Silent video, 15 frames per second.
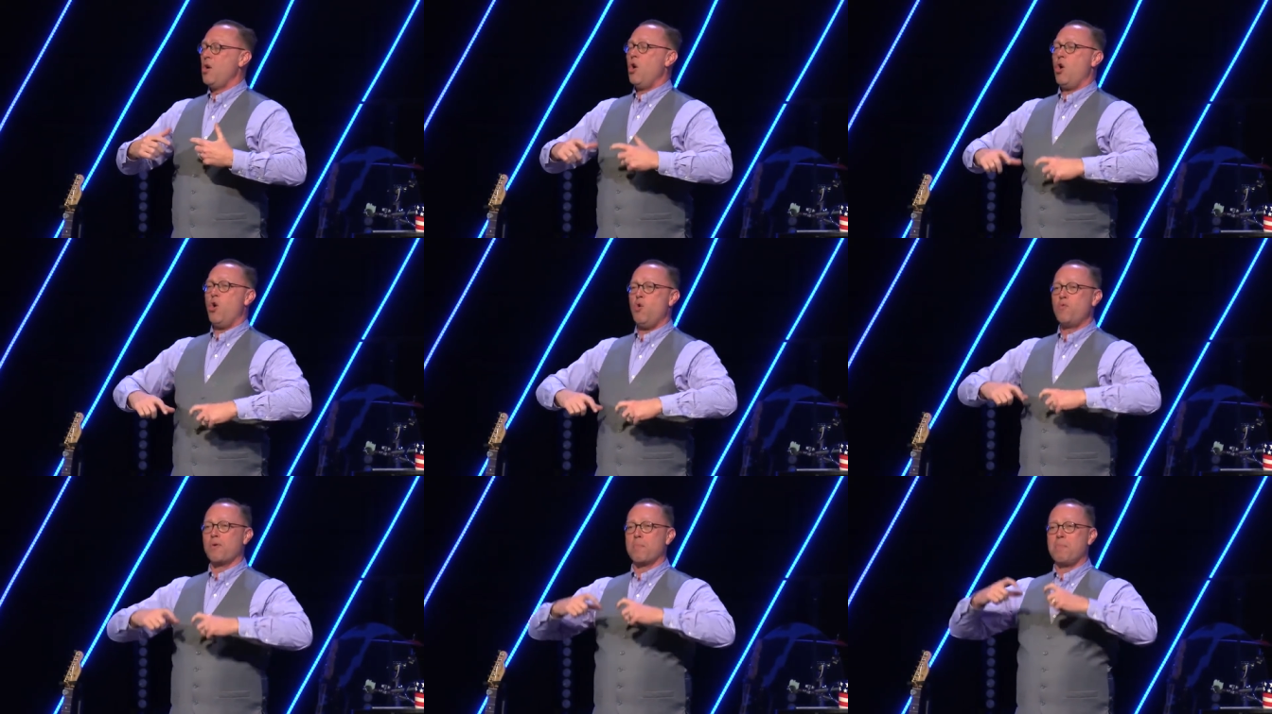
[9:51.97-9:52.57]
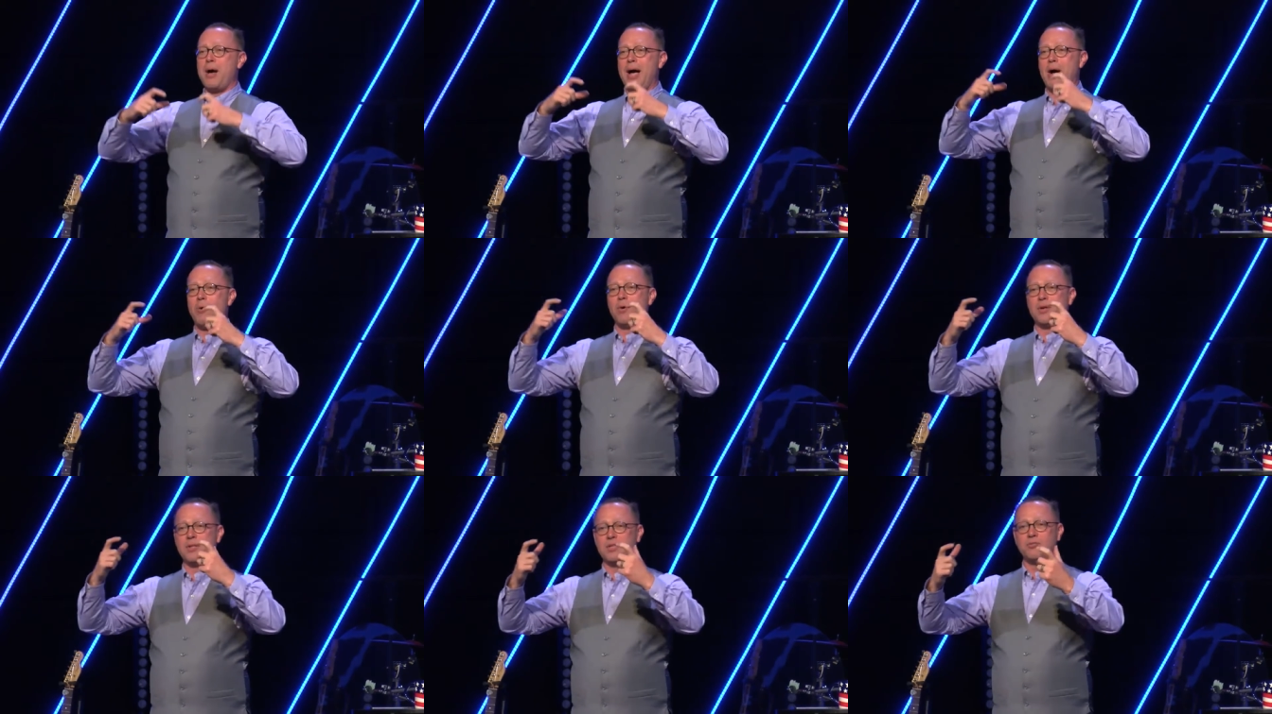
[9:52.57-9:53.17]

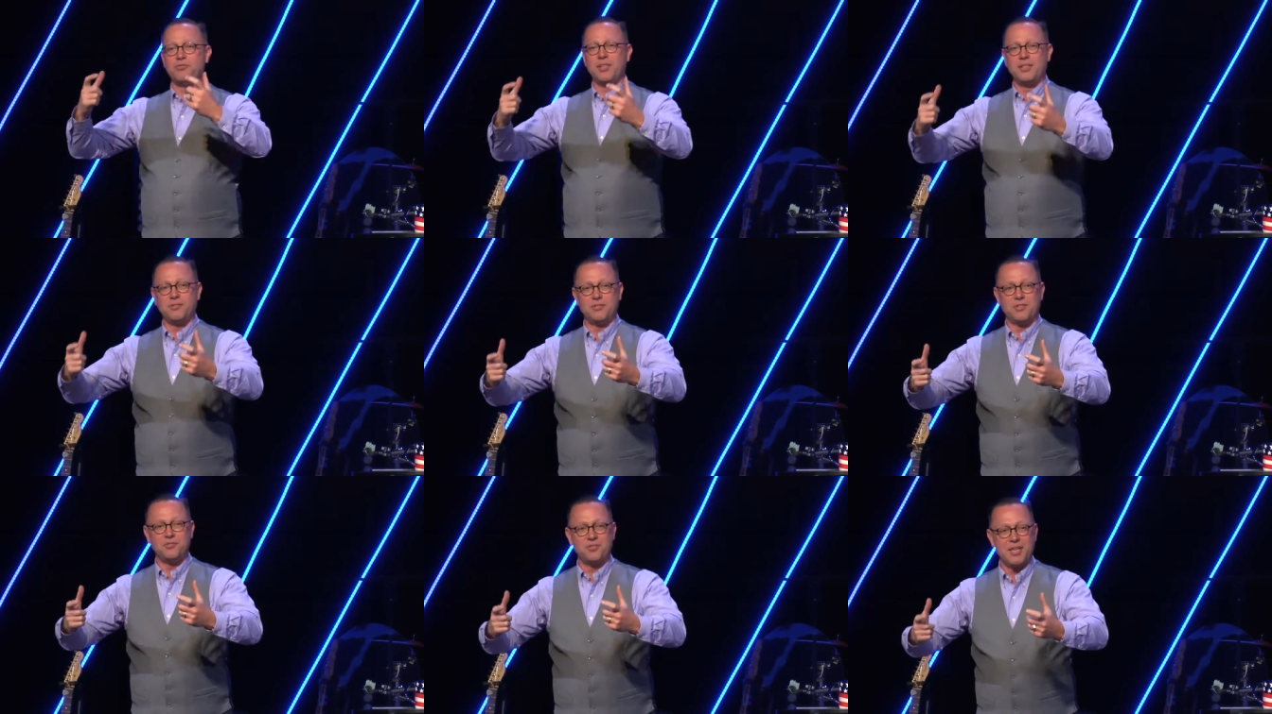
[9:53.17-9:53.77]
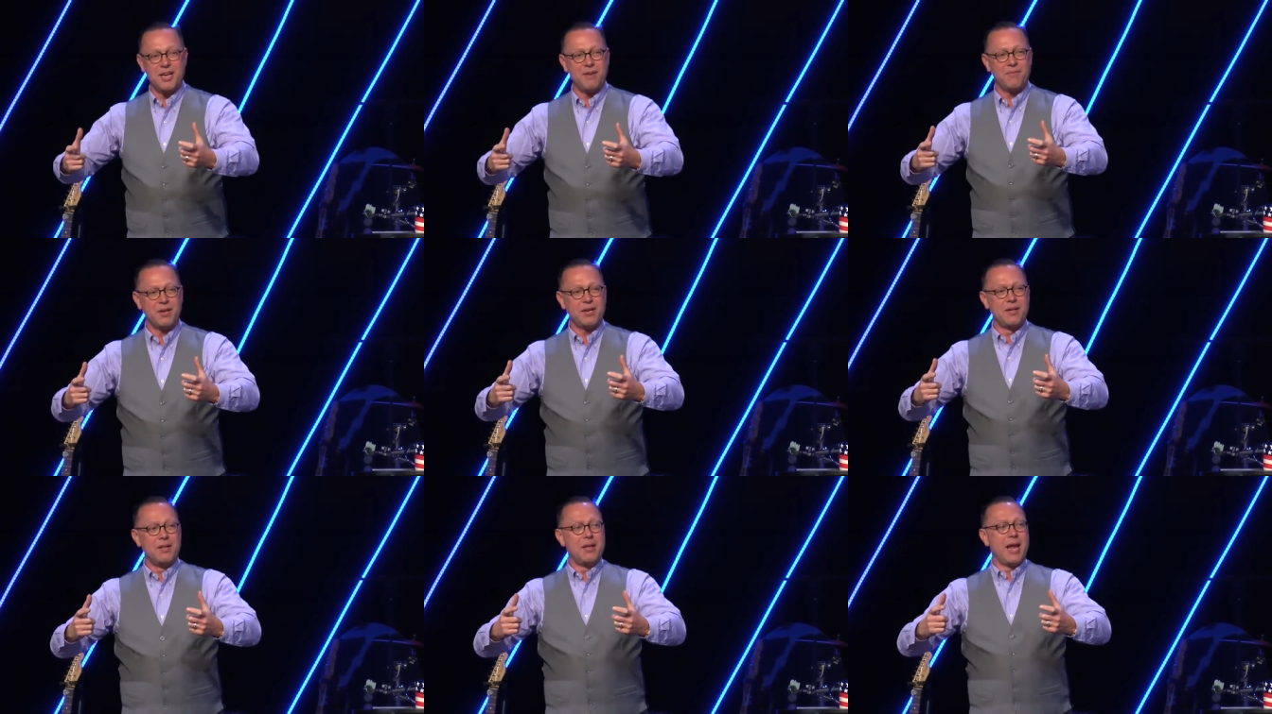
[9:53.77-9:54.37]
overpowered the sons of Sceva